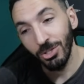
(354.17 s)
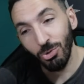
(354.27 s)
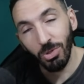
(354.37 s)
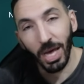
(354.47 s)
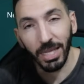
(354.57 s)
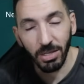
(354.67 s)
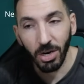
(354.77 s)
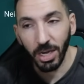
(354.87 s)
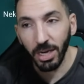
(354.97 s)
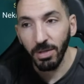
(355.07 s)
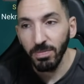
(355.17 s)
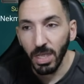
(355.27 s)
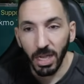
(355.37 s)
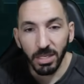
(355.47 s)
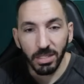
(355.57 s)
to that target
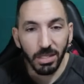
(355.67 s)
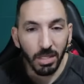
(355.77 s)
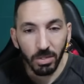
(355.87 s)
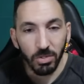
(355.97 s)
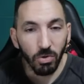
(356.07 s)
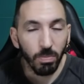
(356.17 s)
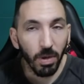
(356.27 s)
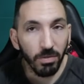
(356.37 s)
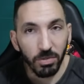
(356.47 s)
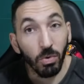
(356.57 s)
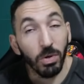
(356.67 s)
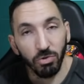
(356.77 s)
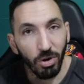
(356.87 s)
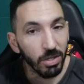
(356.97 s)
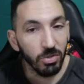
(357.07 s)
and steals your buffs, or
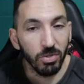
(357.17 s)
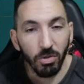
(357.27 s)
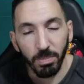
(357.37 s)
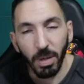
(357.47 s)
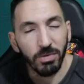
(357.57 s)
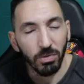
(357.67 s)
tries to steal the buffs.